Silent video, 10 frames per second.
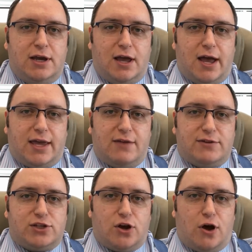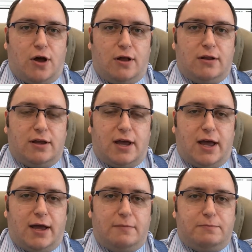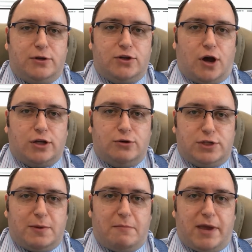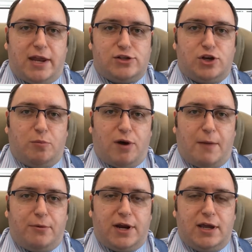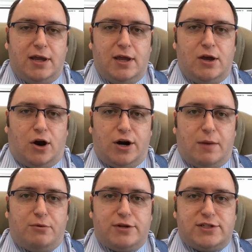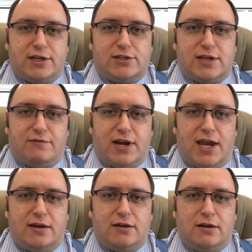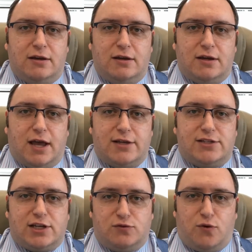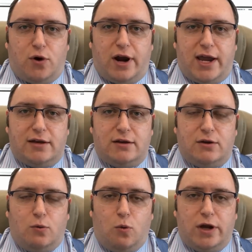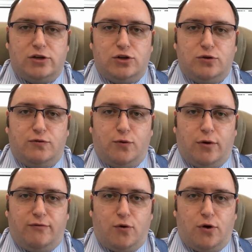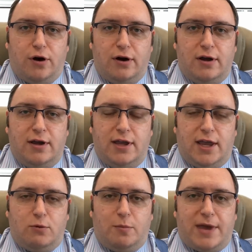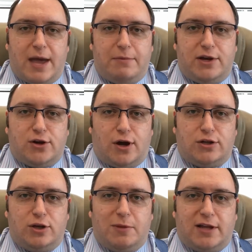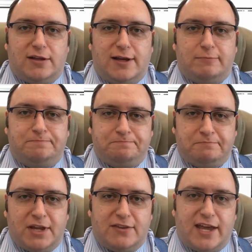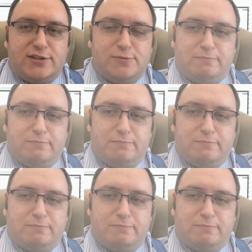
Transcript: give us a call to talk to us about managing your property. Our number is 678-648-1244, and we'll be happy to talk to you about that. Thanks.